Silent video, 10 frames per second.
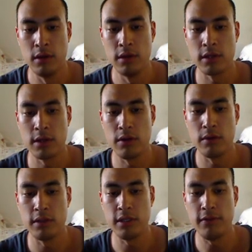So
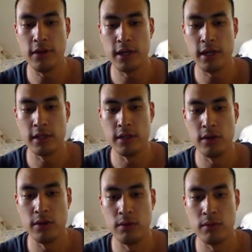default has
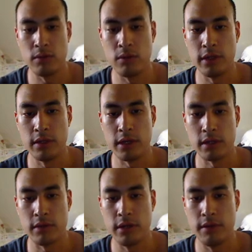no cooldown text,
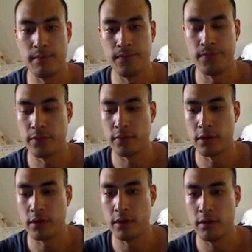right?
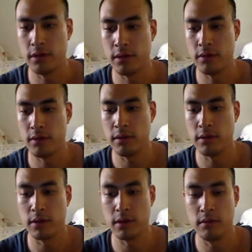Okay, so there
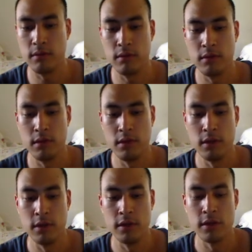we go.
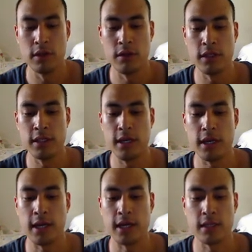So let's say I
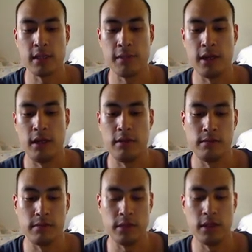cast a spell,
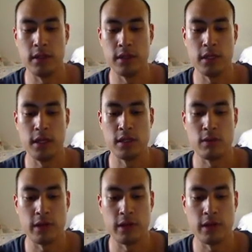and let's say I just want to